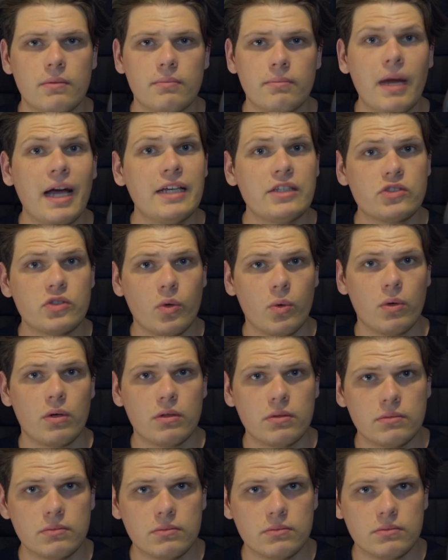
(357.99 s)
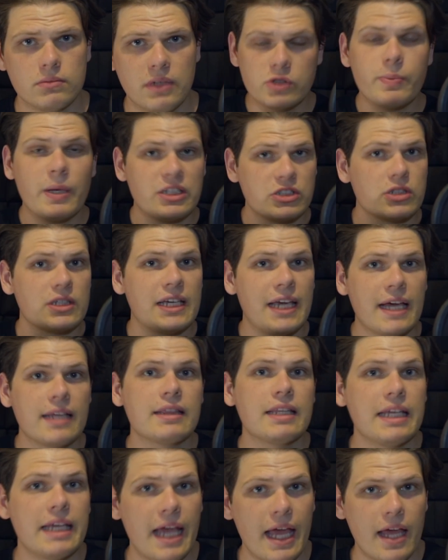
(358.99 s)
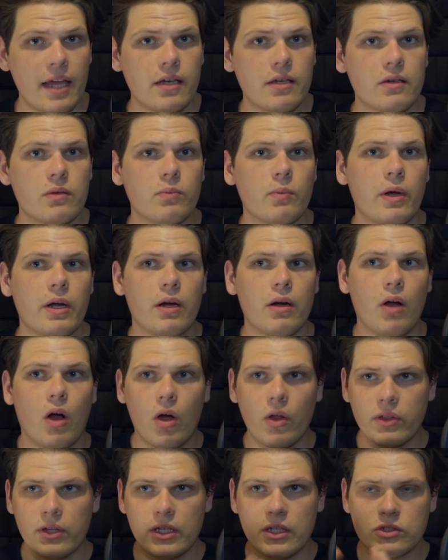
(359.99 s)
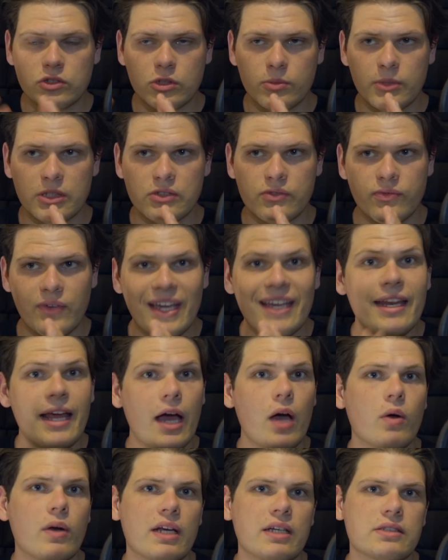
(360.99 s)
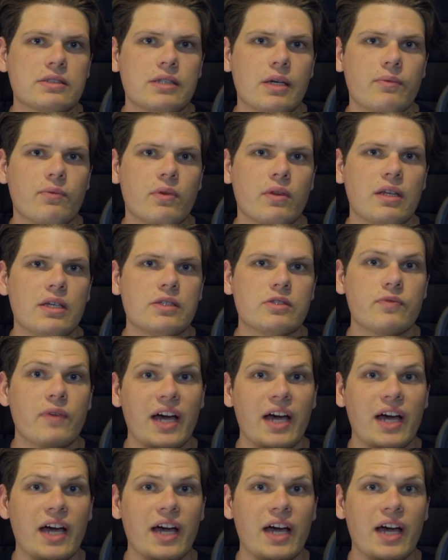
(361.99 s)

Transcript: My score, especially at the end, where all the instruments fade out except for these